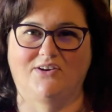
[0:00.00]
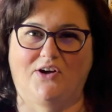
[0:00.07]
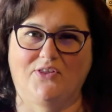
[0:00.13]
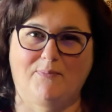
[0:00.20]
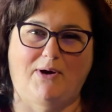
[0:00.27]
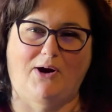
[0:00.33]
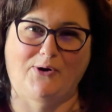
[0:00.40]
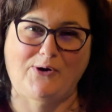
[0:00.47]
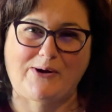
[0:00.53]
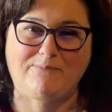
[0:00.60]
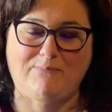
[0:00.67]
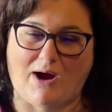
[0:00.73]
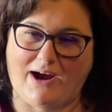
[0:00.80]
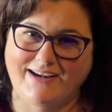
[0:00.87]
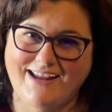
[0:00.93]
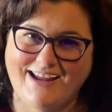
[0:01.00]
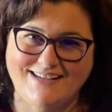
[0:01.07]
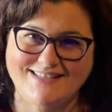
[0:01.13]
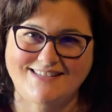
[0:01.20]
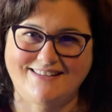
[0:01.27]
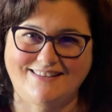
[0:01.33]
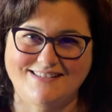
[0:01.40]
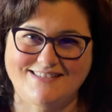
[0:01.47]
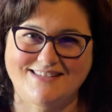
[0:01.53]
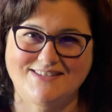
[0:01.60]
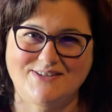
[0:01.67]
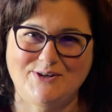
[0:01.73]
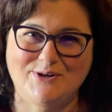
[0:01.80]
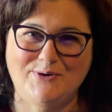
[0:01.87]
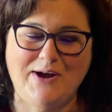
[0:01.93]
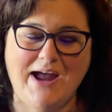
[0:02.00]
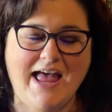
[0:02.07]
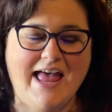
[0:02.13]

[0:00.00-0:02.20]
all the po- podcasts I listened to